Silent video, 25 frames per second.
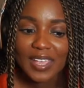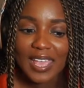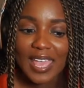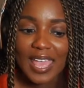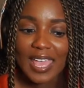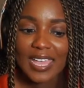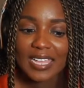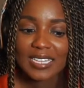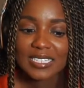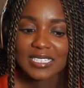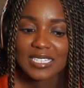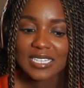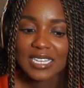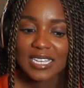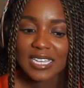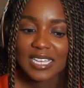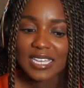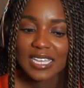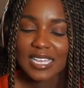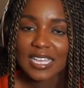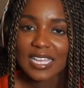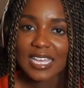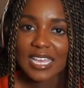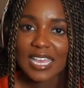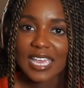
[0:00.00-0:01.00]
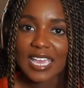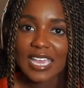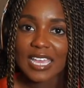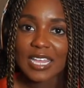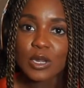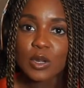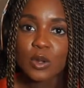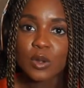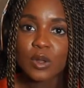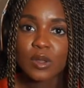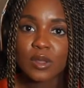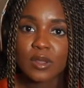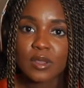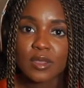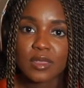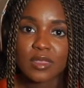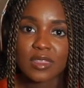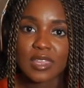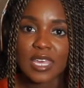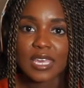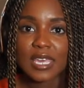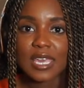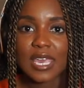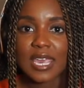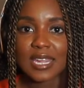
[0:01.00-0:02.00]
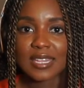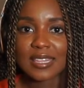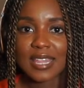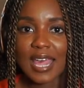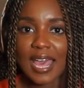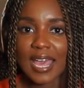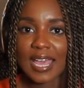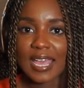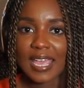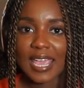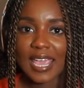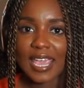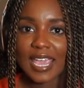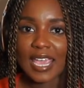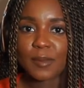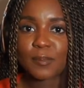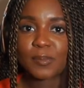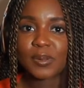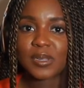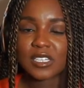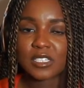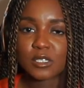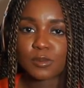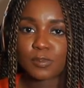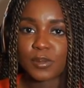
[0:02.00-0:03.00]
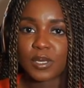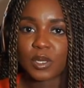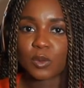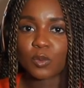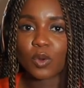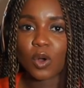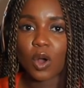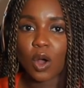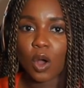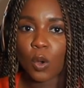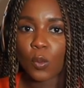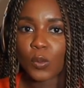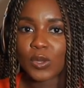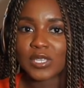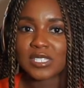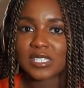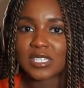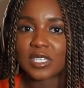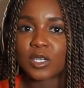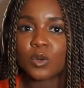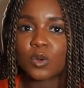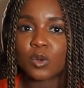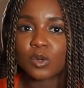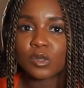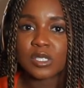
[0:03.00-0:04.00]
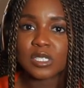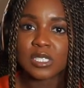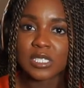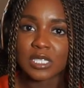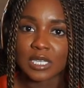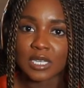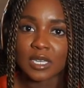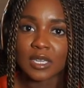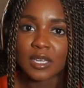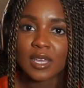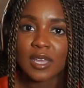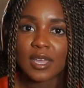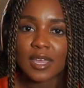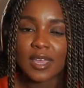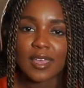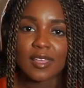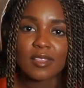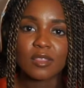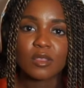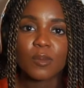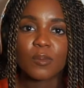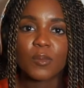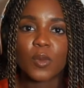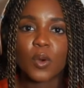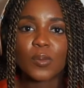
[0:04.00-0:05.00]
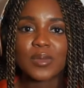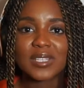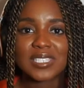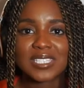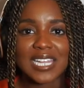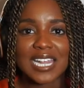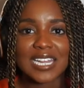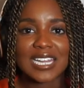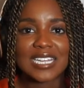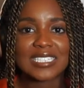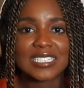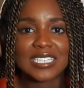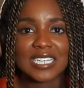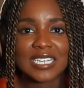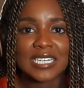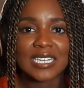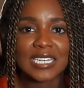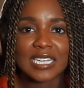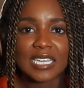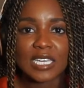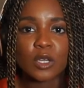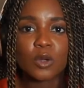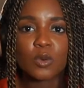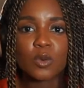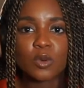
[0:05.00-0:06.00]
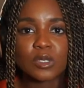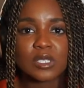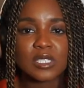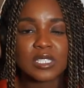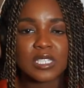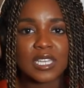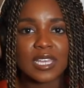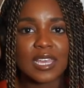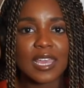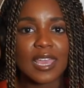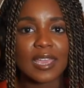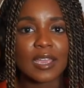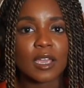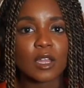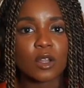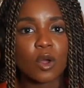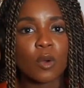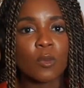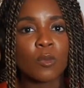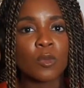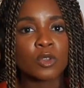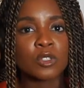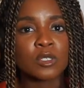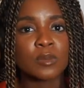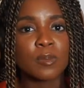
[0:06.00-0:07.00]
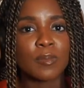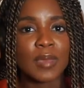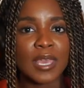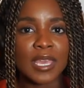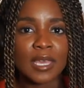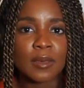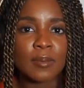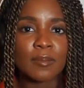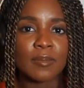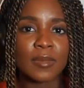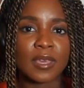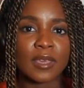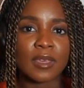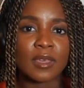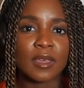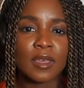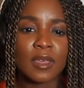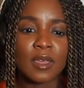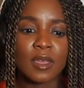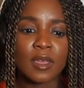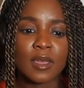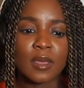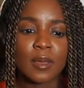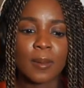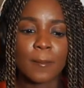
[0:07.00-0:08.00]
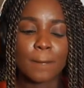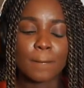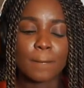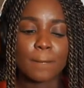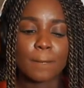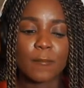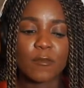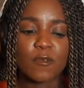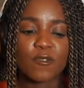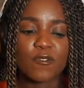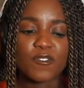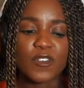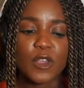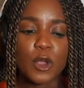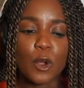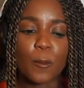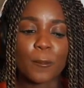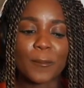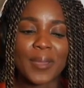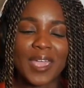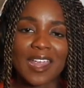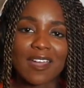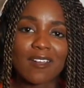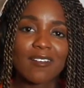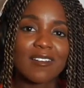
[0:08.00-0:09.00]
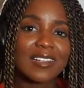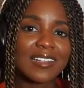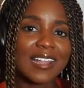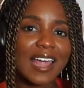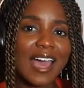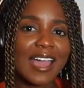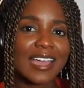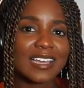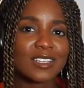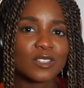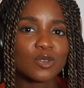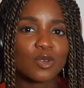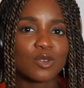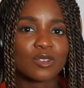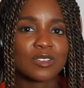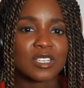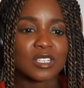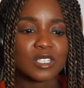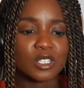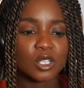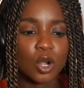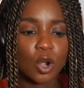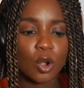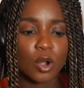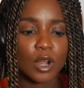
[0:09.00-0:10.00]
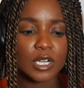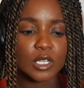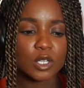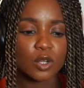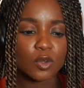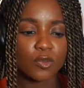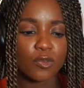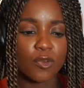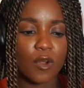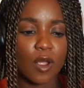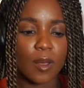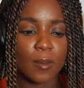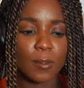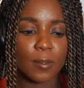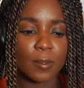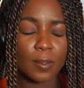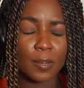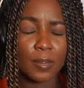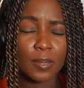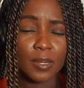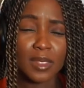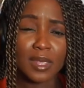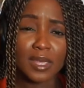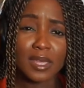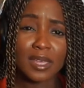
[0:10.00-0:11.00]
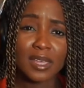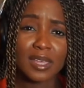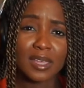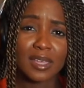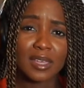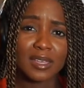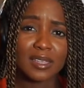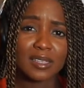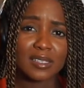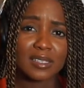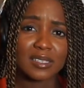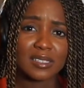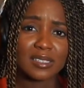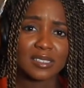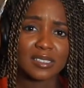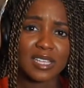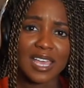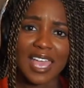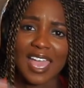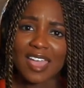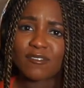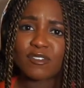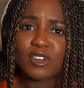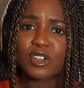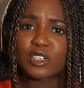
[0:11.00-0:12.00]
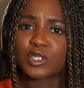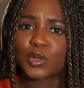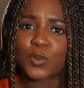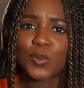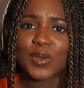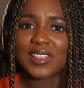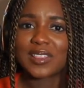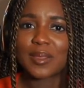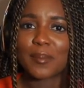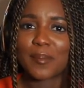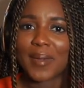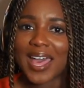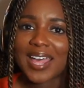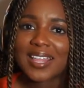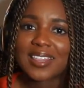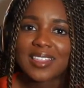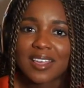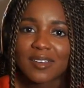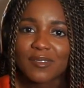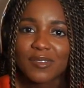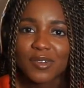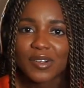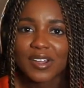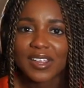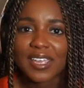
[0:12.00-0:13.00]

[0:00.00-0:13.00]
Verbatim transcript: And in thinking that A plus B will always equal C, in the moments that it didn't equal C, it could almost make me feel paralyzed or discouraged from ever doing the math ever